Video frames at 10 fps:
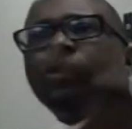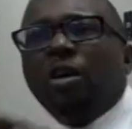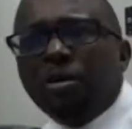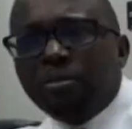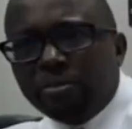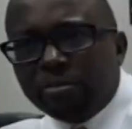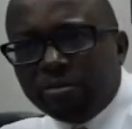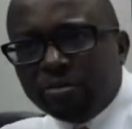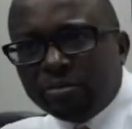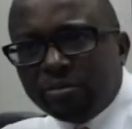job.
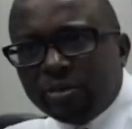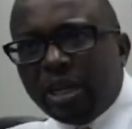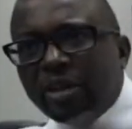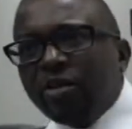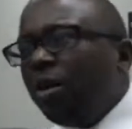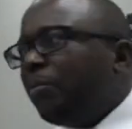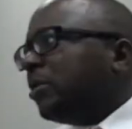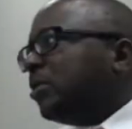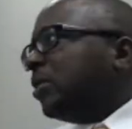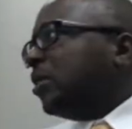There's no
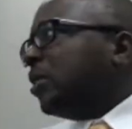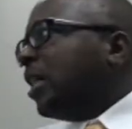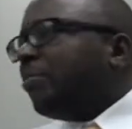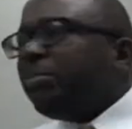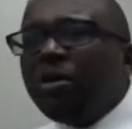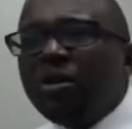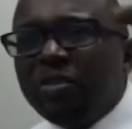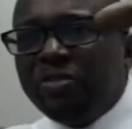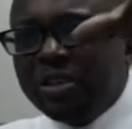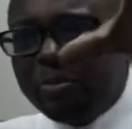opportunity. They're not going to face